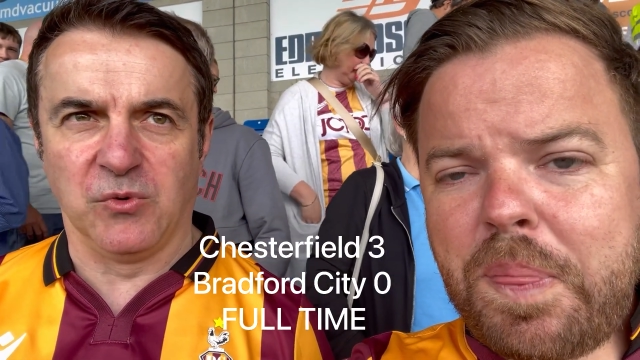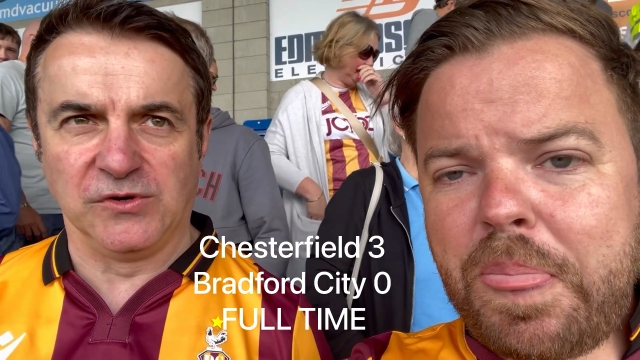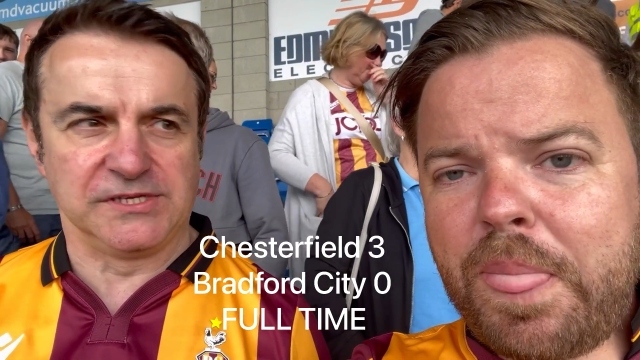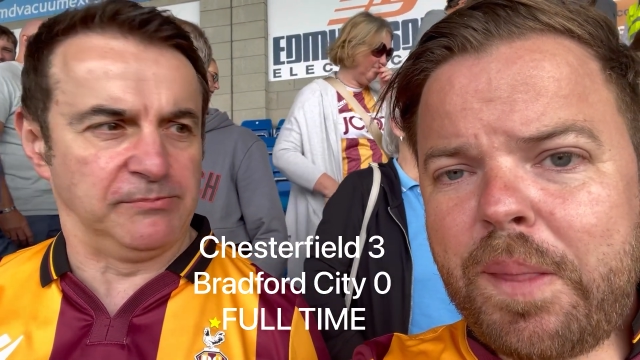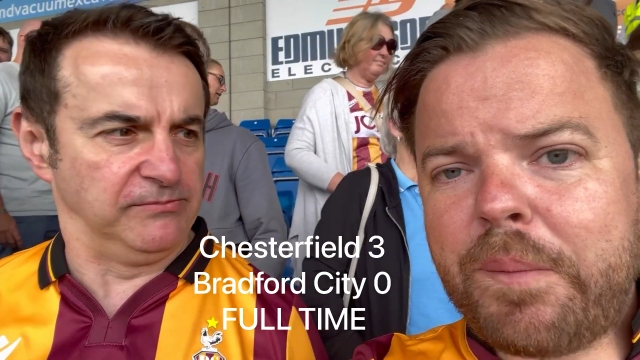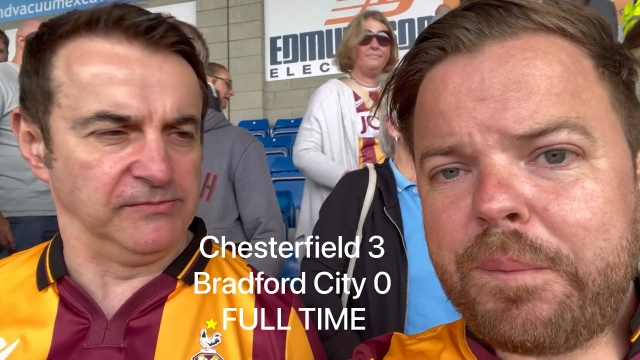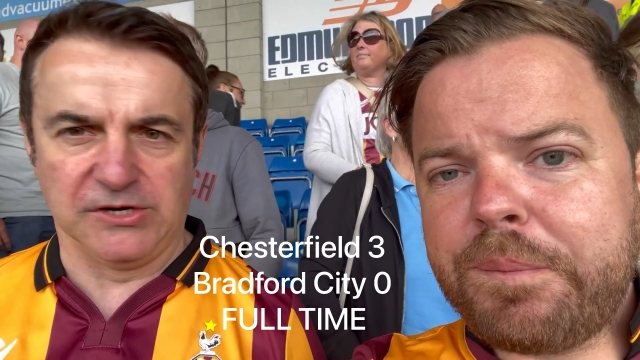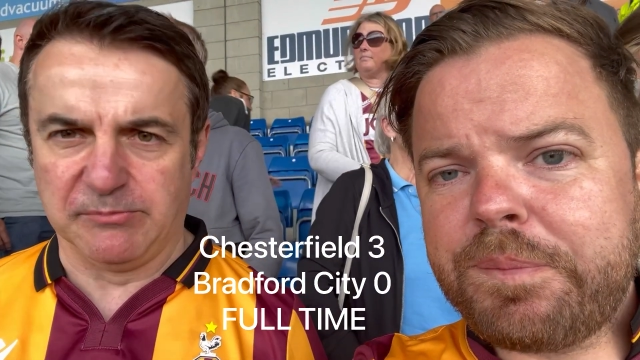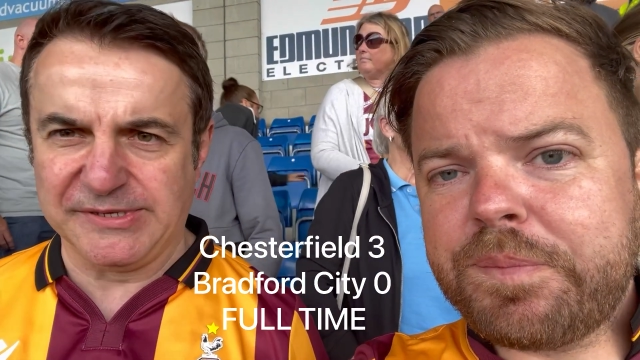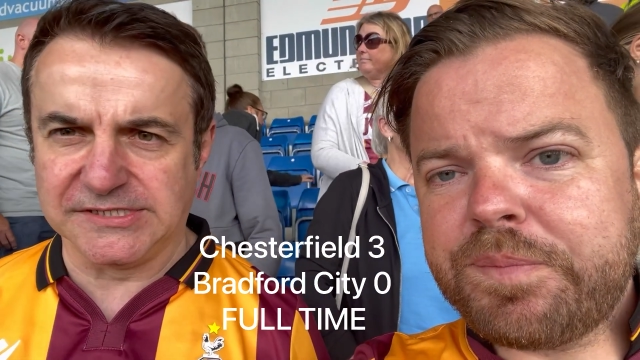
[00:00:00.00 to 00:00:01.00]
Speaker 1: once the you
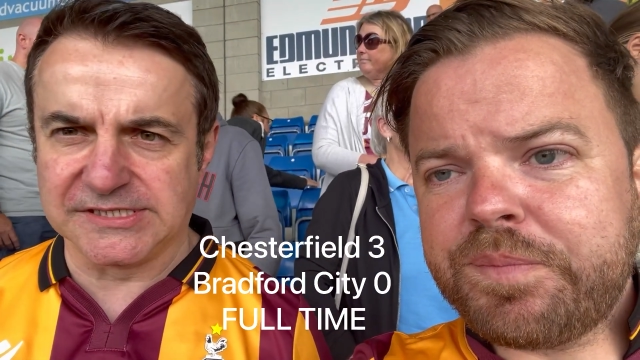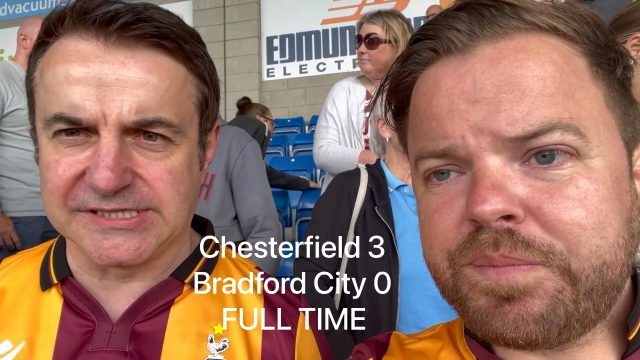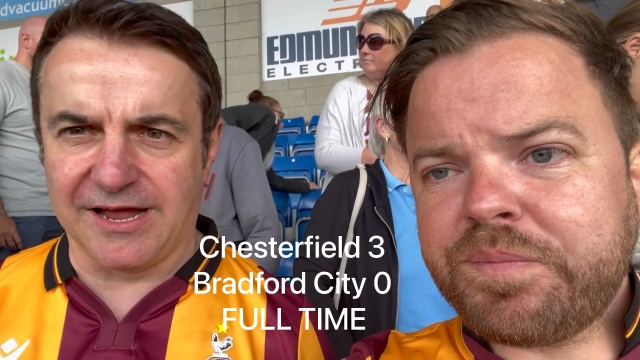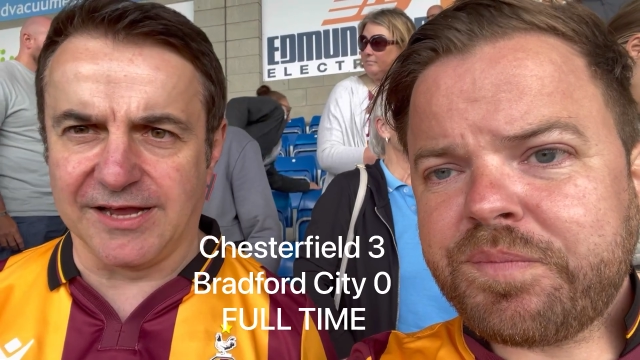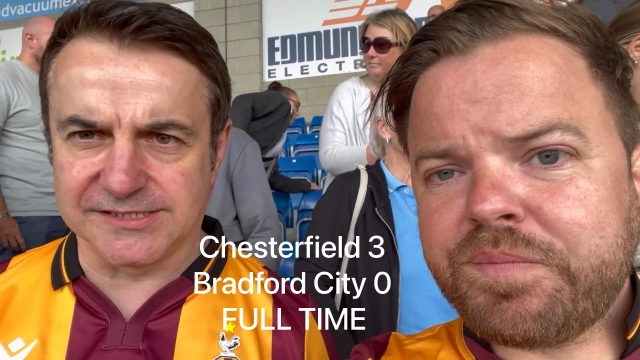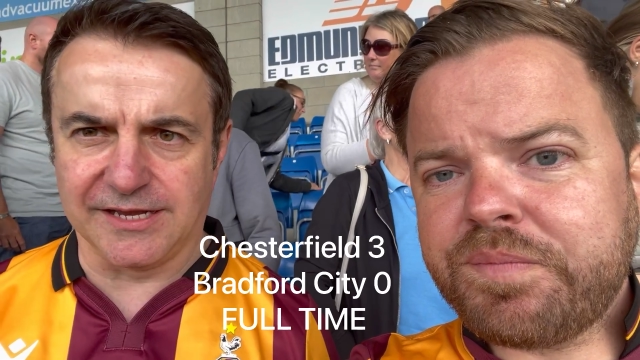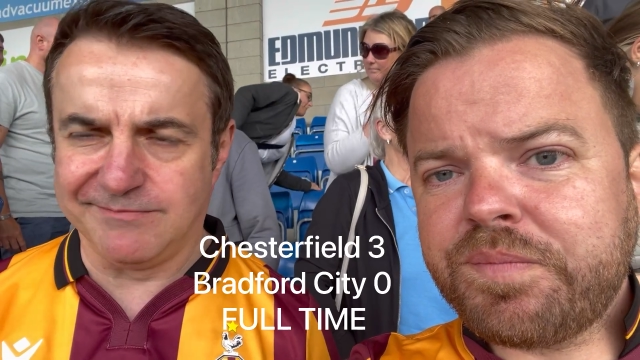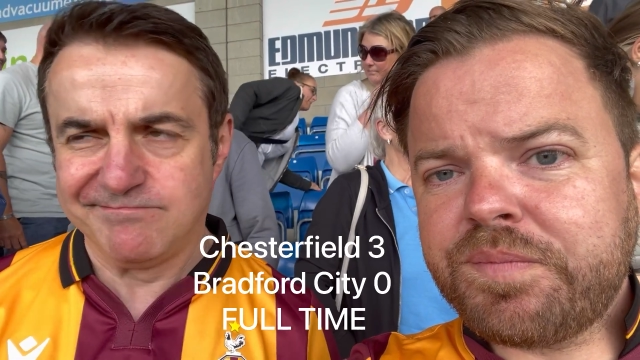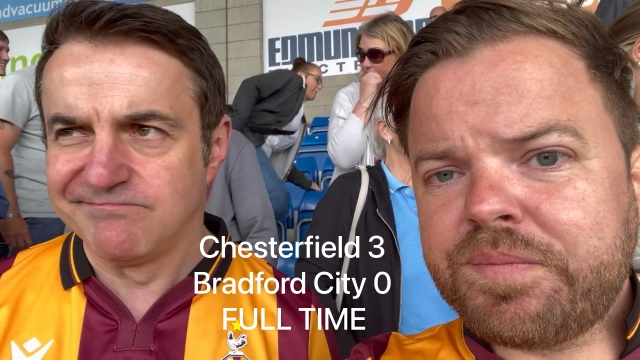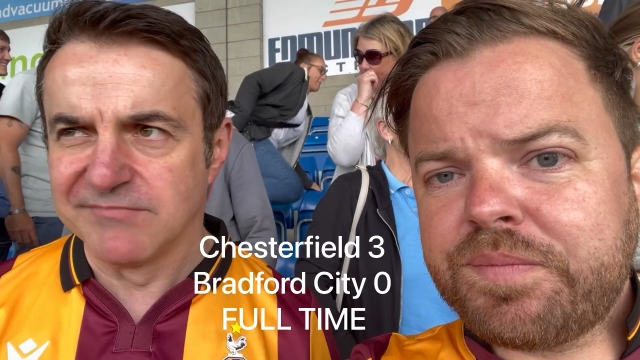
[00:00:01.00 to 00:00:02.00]
know, business starts and,
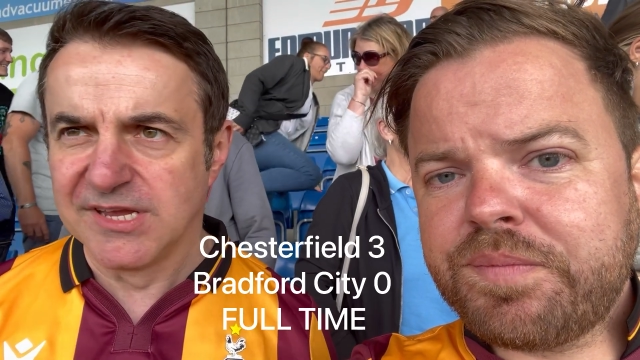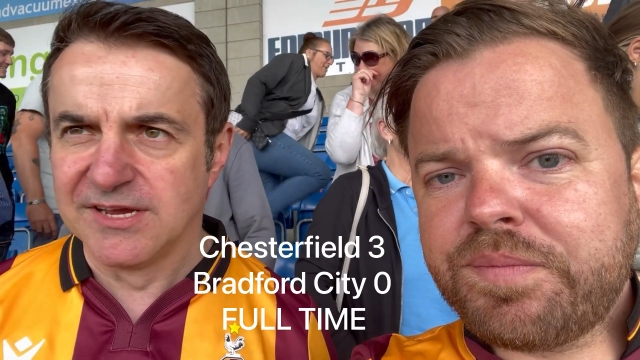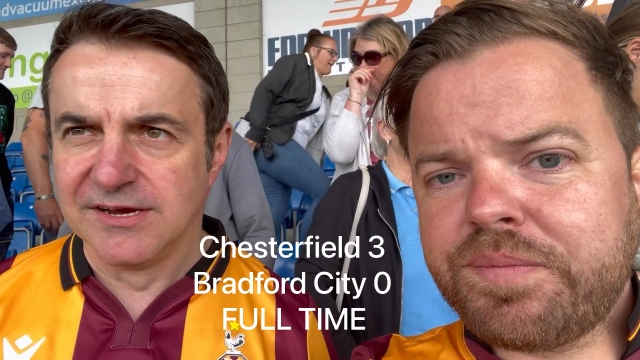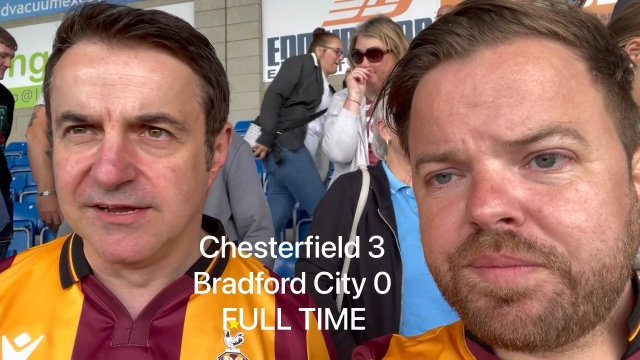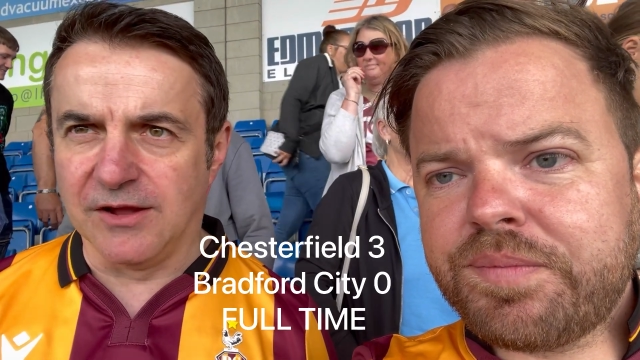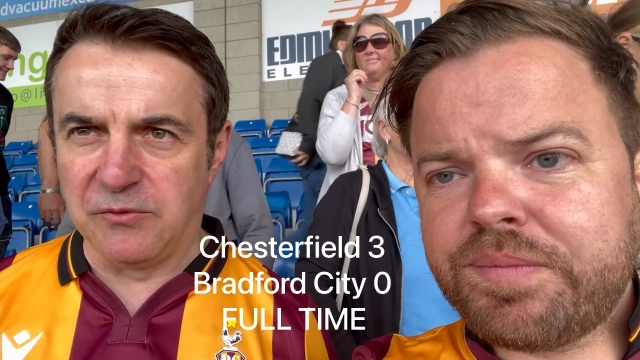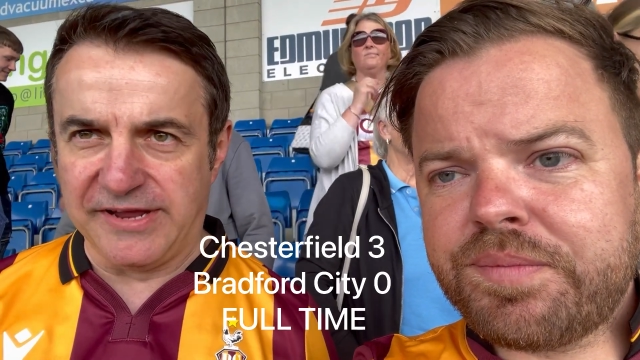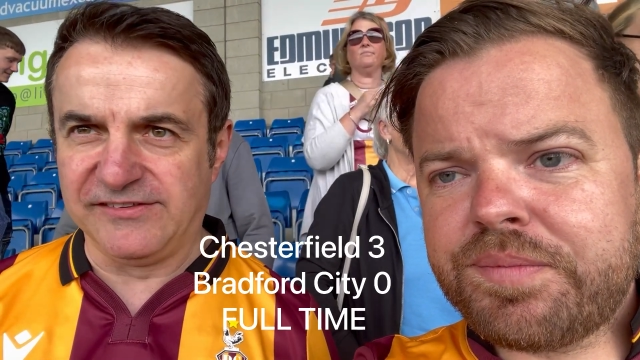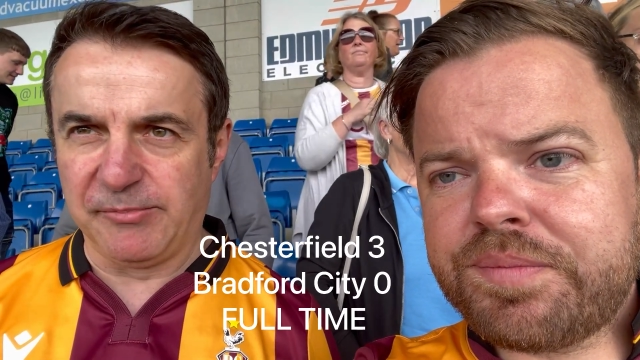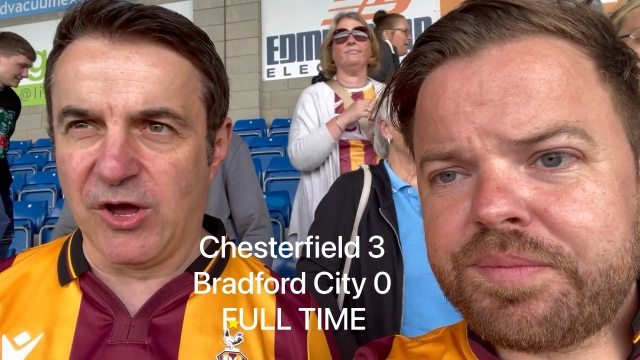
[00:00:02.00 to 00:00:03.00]
and we
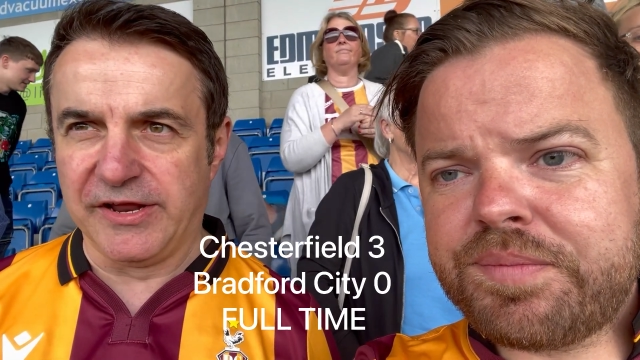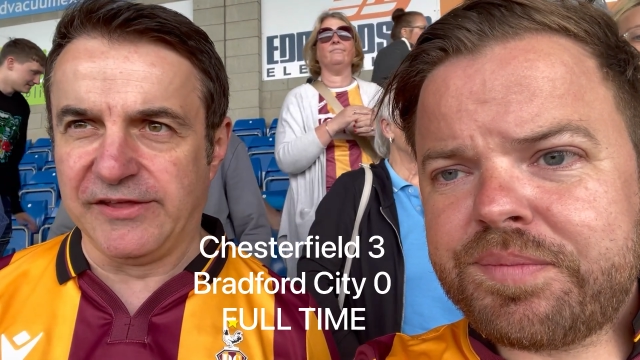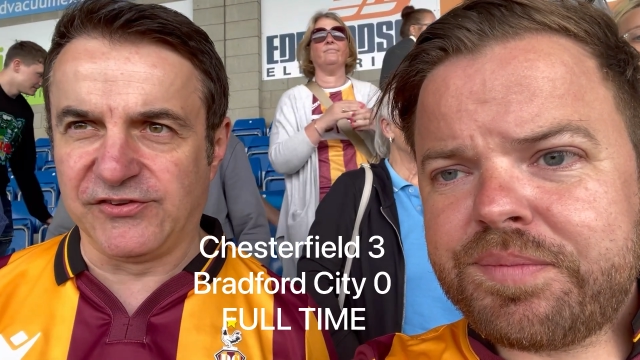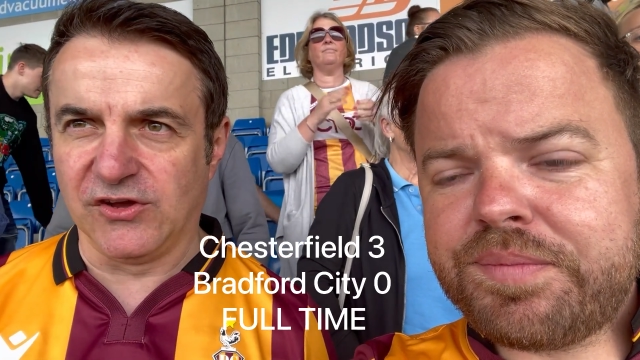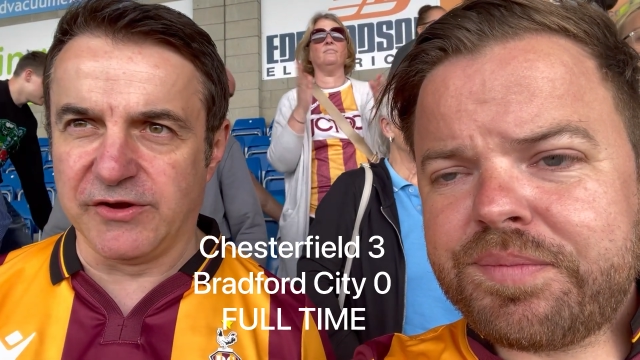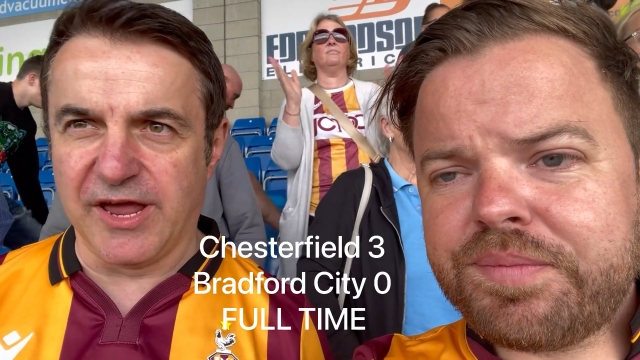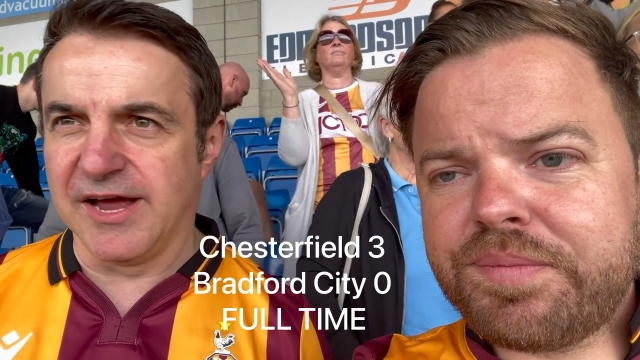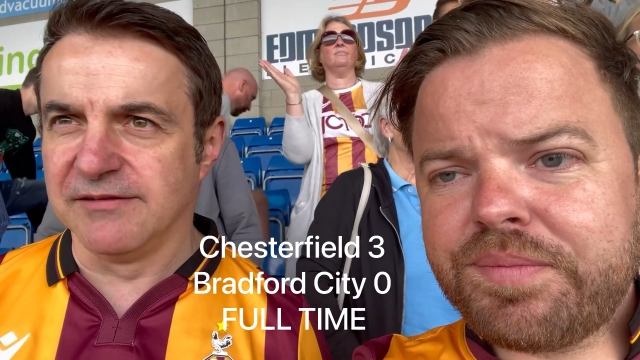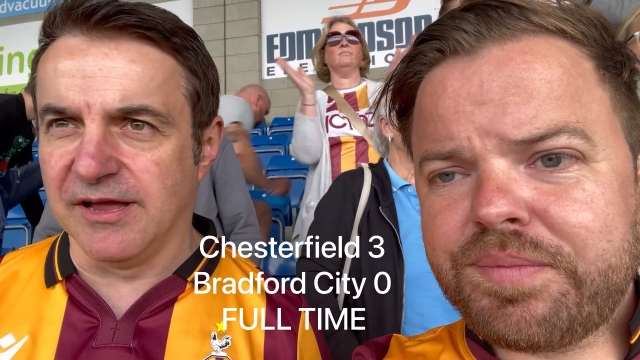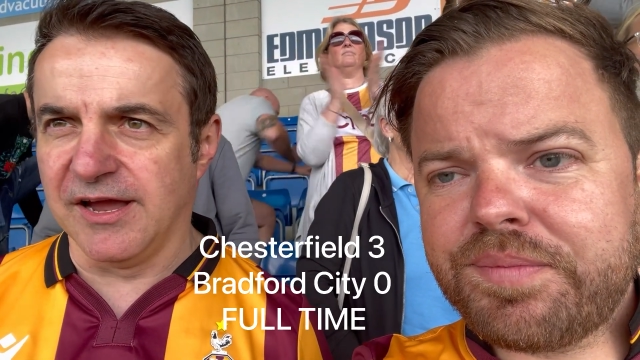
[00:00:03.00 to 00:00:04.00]
need to be on it. So
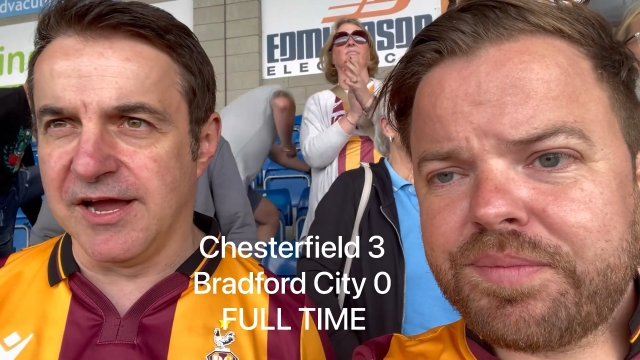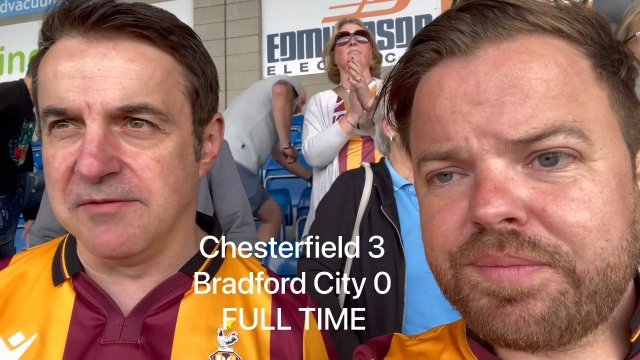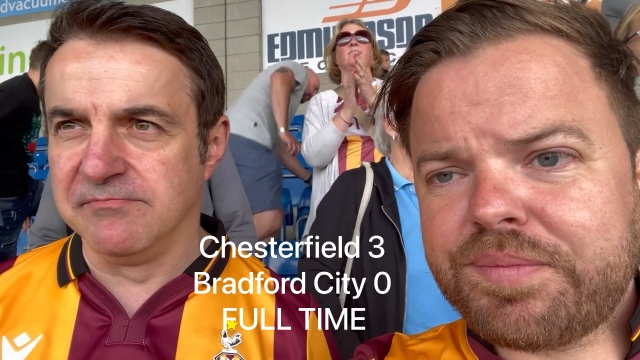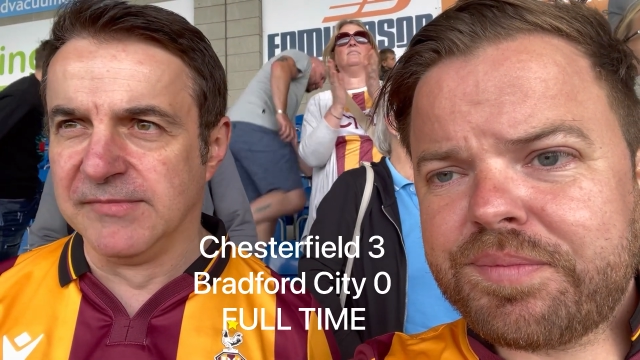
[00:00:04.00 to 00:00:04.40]
yeah, um,